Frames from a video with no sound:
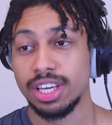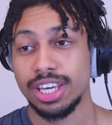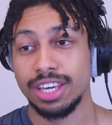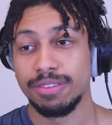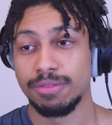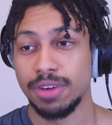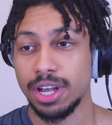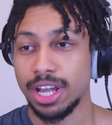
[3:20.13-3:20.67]

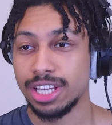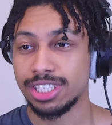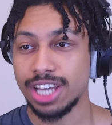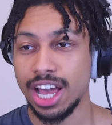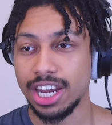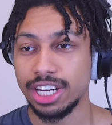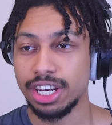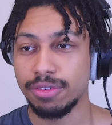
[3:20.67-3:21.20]
it's
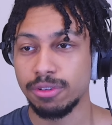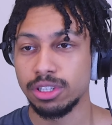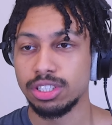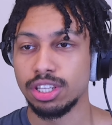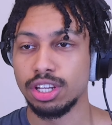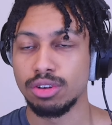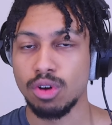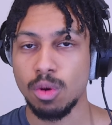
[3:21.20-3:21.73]
kind of different to
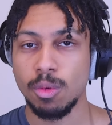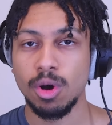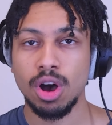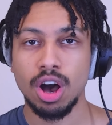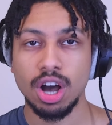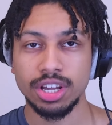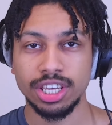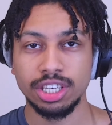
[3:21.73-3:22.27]
the normal
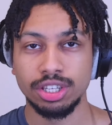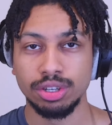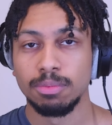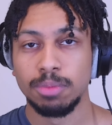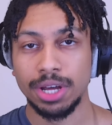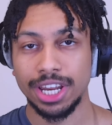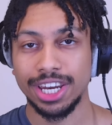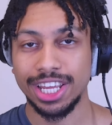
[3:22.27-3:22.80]
Hog EQ,
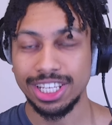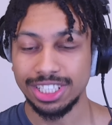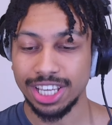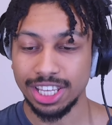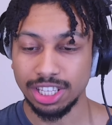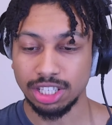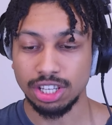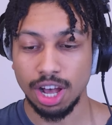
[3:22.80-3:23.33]
but it is
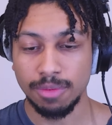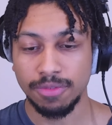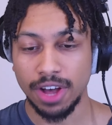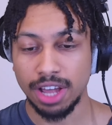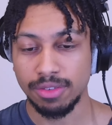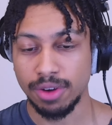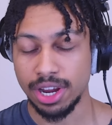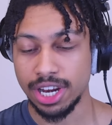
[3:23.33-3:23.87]
in the top
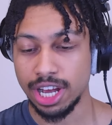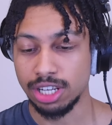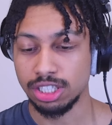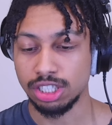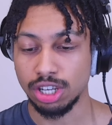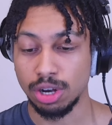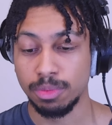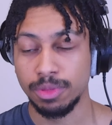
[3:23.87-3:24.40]
5 right now,
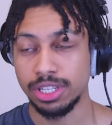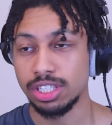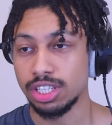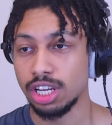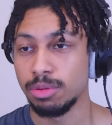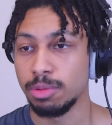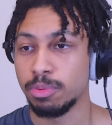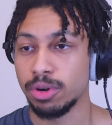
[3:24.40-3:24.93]
so this is going
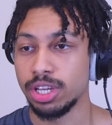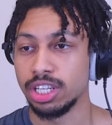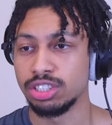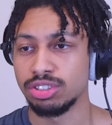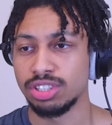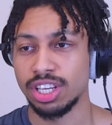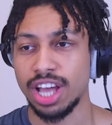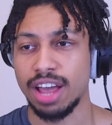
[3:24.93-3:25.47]
to be pretty
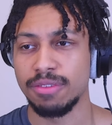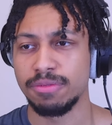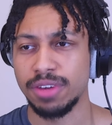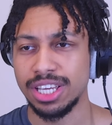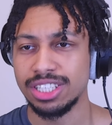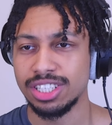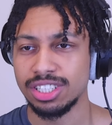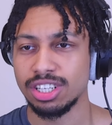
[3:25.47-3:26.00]
interesting. I
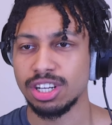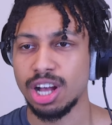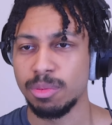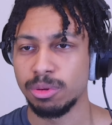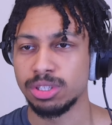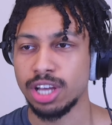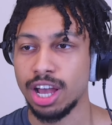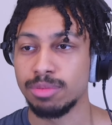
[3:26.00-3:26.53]
faced this a
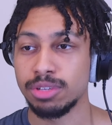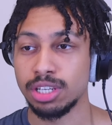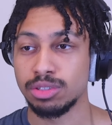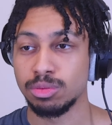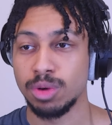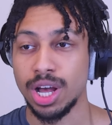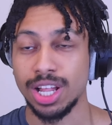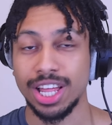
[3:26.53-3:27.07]
couple times as
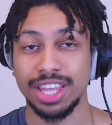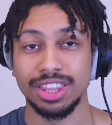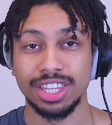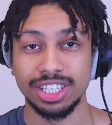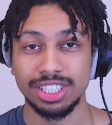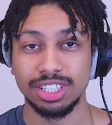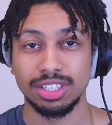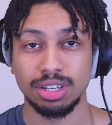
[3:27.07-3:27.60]
well, and
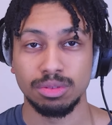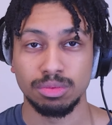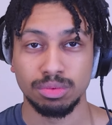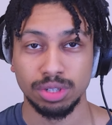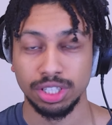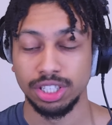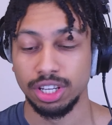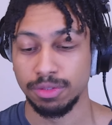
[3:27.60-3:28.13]
this is
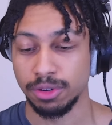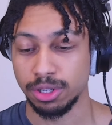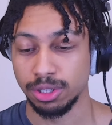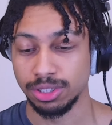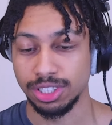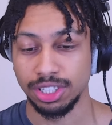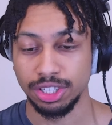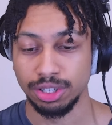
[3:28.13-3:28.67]
really
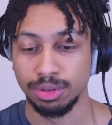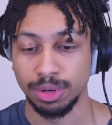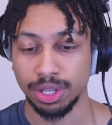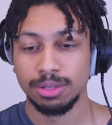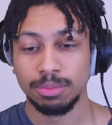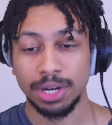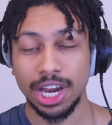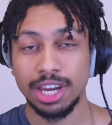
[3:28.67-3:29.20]
difficult to deal
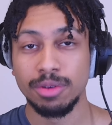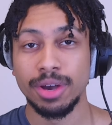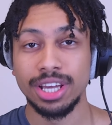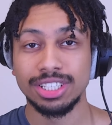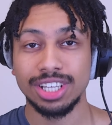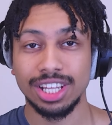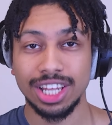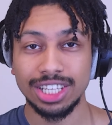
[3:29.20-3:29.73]
with. But
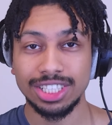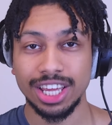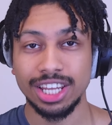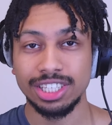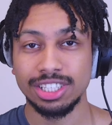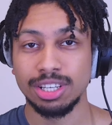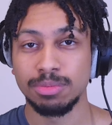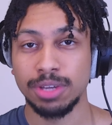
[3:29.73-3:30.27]
anyways, let's head
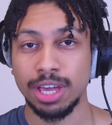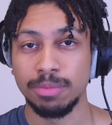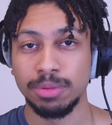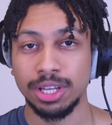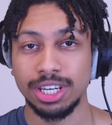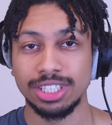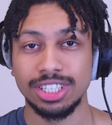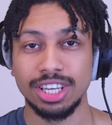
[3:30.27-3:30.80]
into some
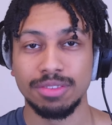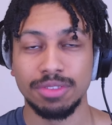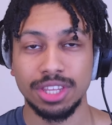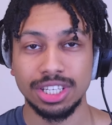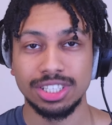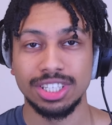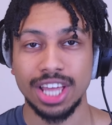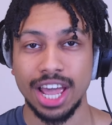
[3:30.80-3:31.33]
gameplay to see if
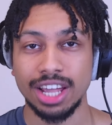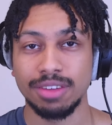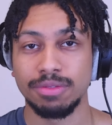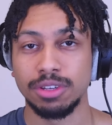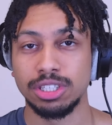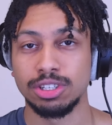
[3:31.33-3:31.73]
this deck fits your